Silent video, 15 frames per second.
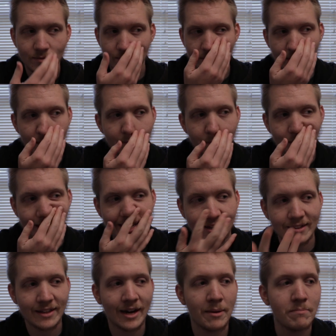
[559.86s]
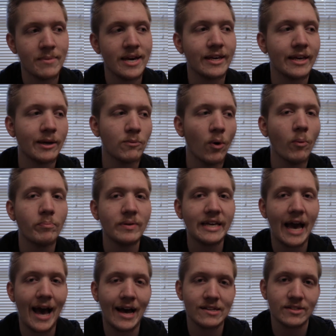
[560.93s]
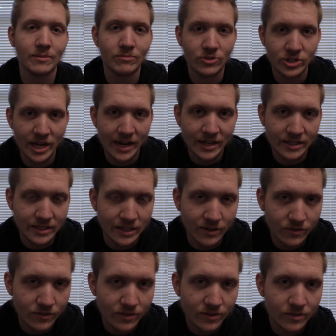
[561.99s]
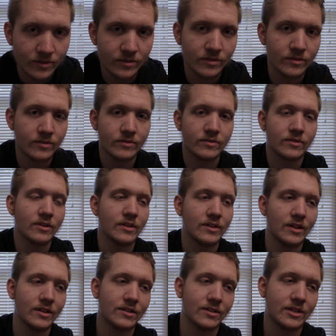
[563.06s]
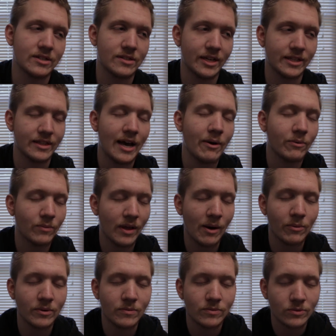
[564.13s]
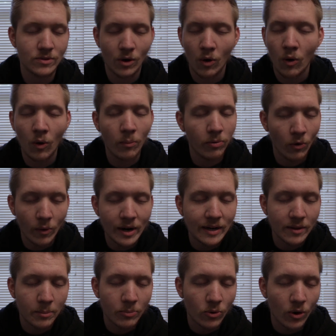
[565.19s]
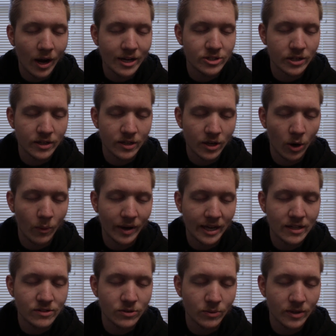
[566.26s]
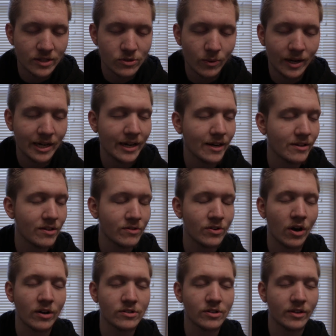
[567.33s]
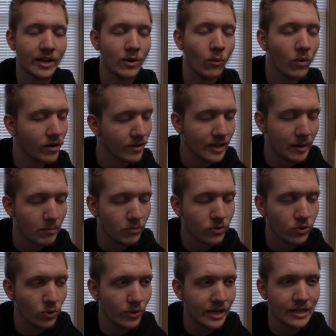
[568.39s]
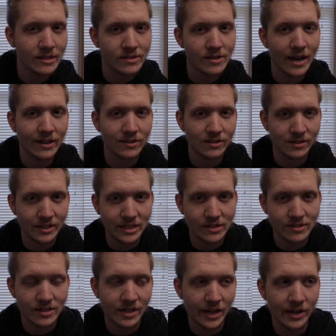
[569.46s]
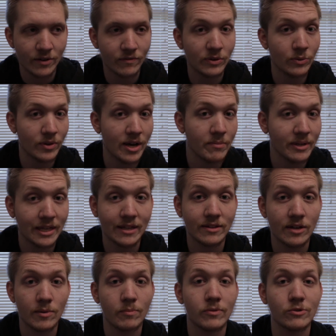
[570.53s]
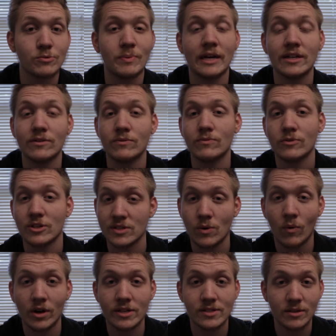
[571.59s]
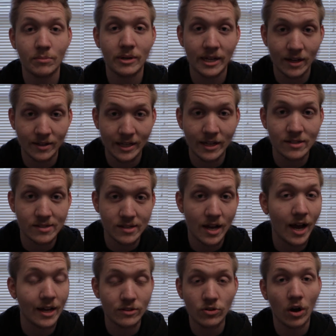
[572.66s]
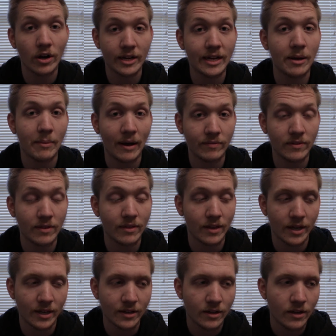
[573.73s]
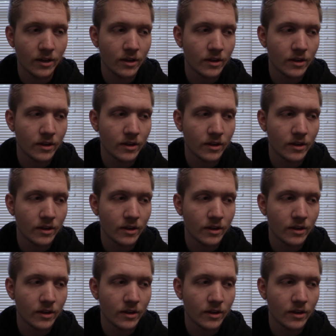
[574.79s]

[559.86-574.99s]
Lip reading: the media that I'm making won't be as objective, because, like, that was the whole point of the project going into it. So I needed to talk to, like, one of the employees at least and interview them and get their perspective, because I wanted somebody on the inside talking about the thing.